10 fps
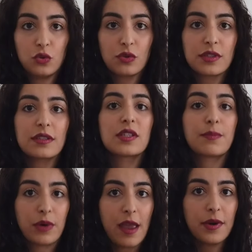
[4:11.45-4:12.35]
to use
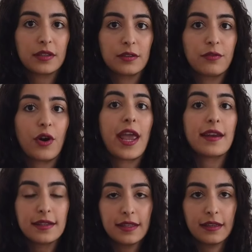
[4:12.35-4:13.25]
spray bottle for
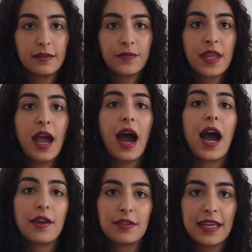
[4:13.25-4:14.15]
anything,
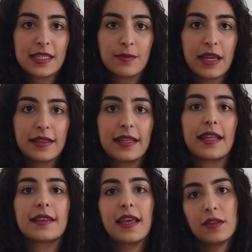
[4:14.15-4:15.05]
I will explain that
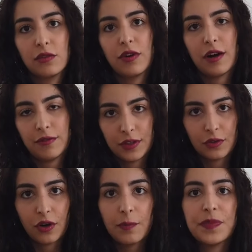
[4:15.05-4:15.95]
at the end of our
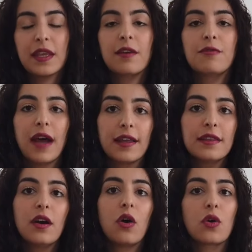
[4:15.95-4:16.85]
video
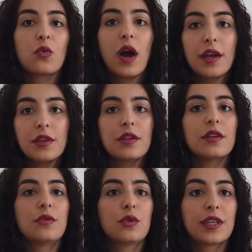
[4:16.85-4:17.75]
when or why
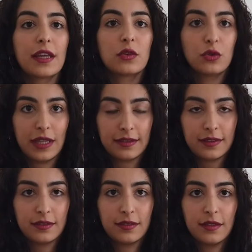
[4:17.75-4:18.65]
you can do
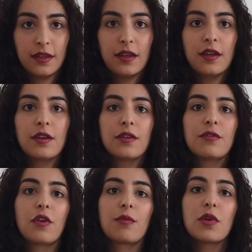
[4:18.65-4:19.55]
that.
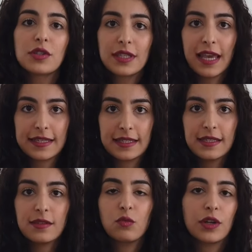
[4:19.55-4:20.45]
For most
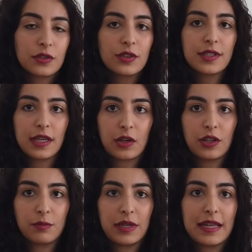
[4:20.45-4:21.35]
cases, watering
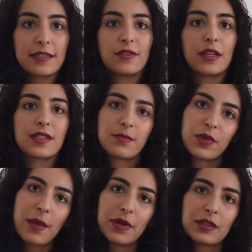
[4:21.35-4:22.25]
succulent plants with a
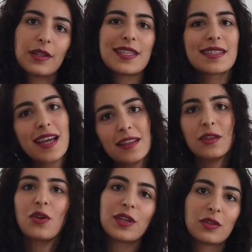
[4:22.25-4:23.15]
spray bottle is
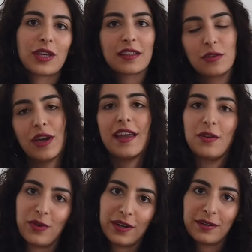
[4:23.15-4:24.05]
not going to get you
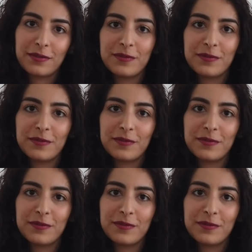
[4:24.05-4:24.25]
anywhere.